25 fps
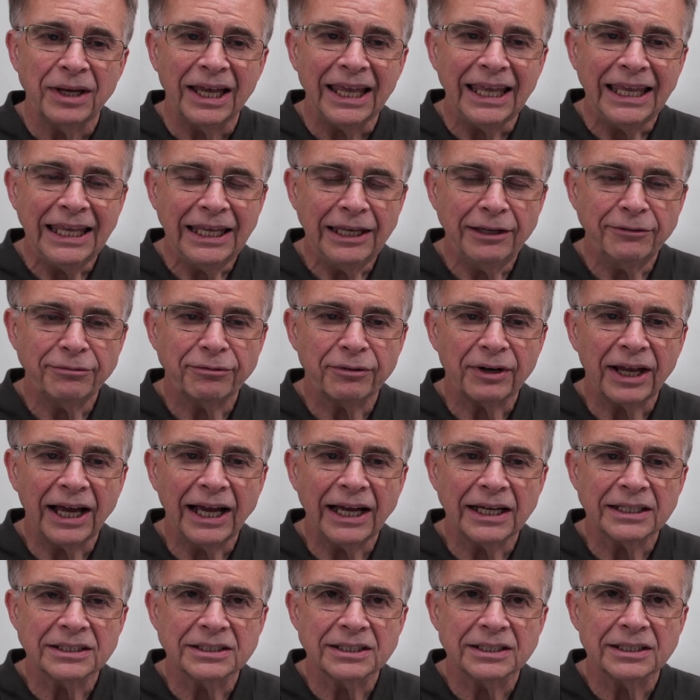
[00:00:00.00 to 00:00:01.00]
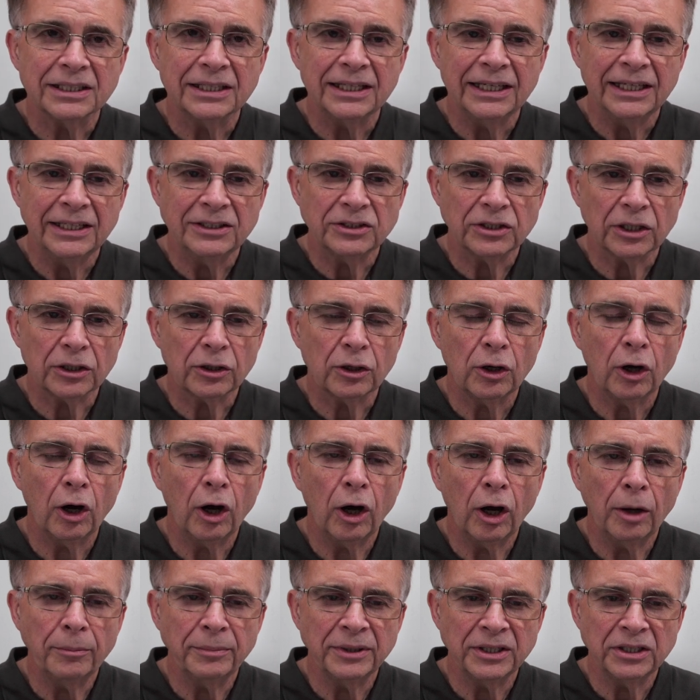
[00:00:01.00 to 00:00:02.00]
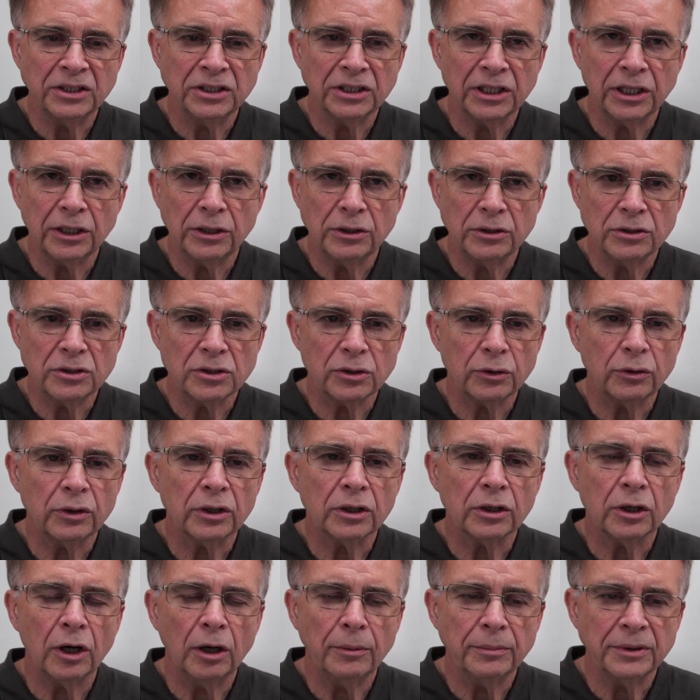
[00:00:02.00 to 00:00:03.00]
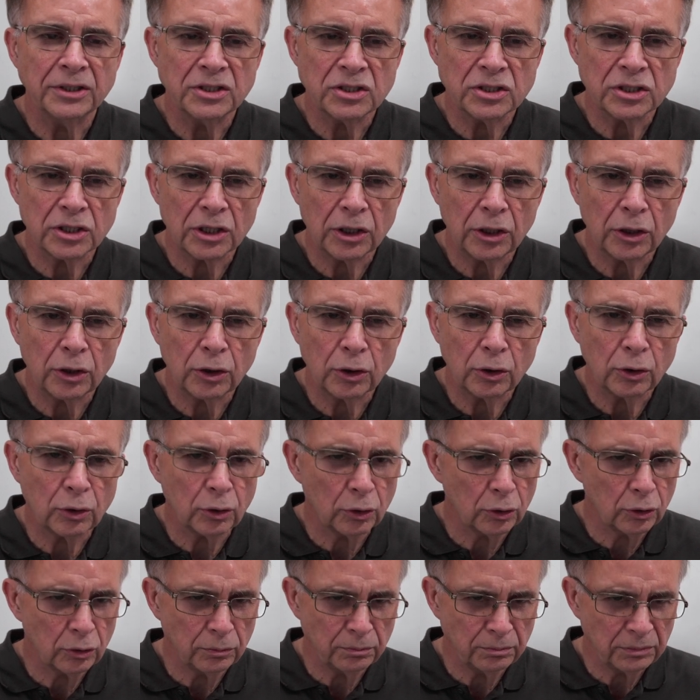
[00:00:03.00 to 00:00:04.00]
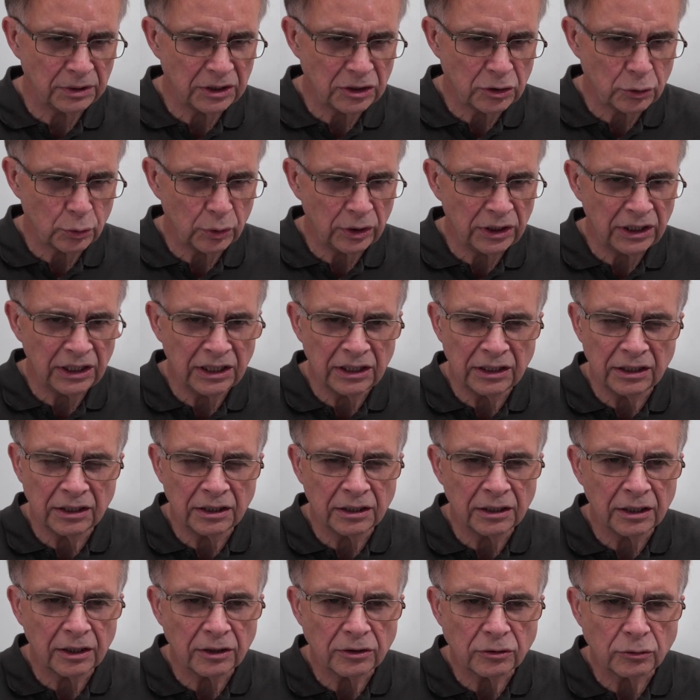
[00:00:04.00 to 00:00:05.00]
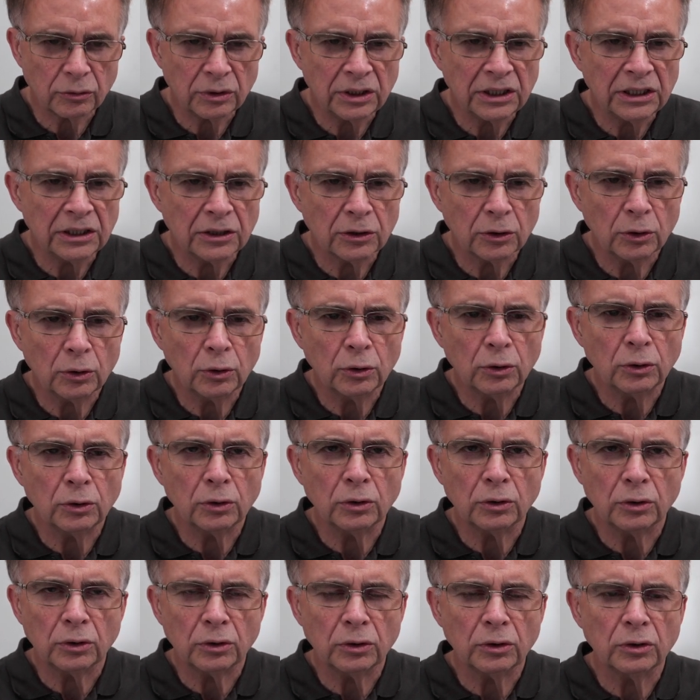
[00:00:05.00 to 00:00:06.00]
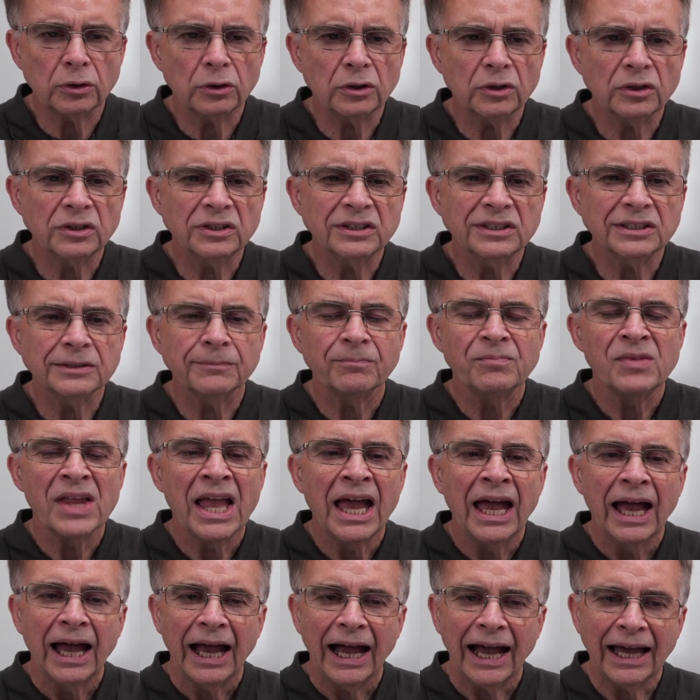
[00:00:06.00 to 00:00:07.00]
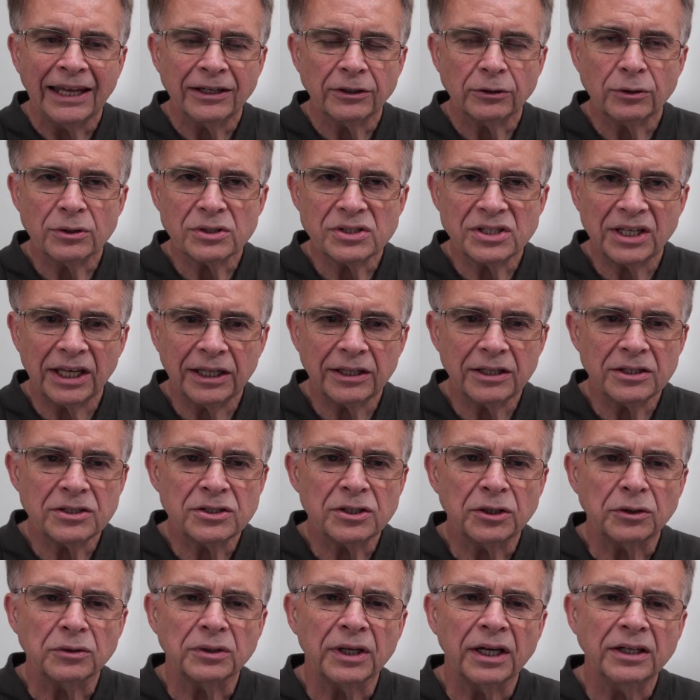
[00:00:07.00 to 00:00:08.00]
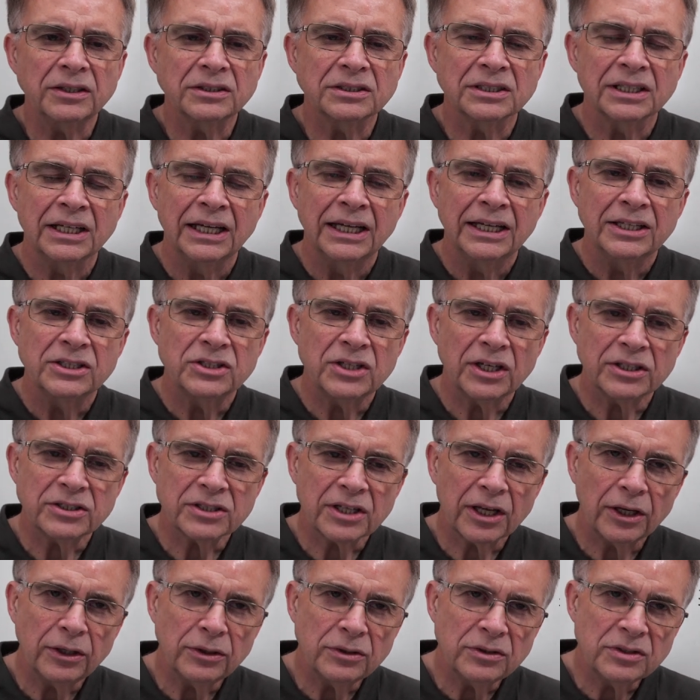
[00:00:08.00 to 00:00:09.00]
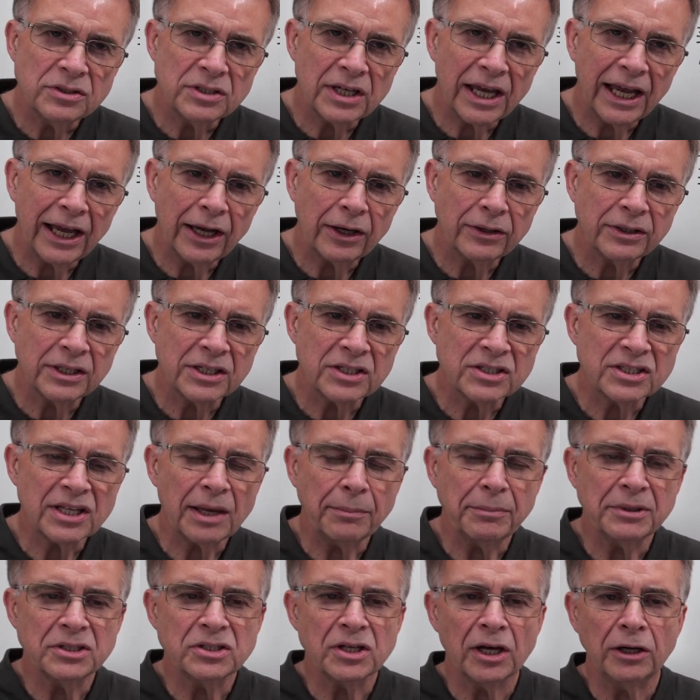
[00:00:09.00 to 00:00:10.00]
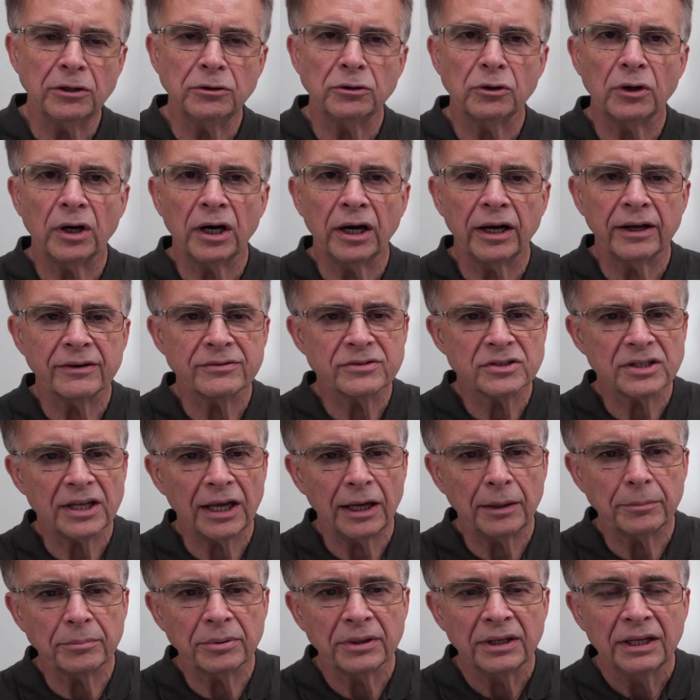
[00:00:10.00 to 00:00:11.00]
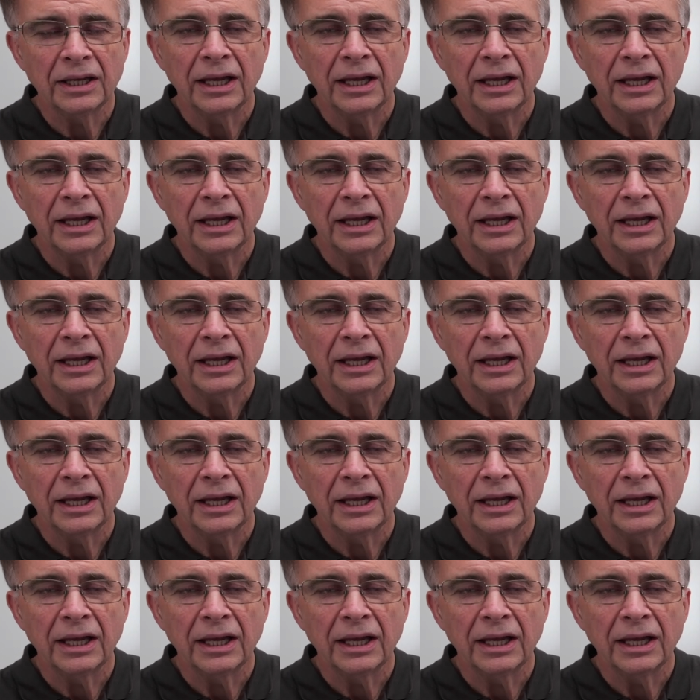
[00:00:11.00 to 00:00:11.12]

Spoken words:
E flat is a common note or a common tone between the three chords. And of course, the other two notes just go down a semitone or a half step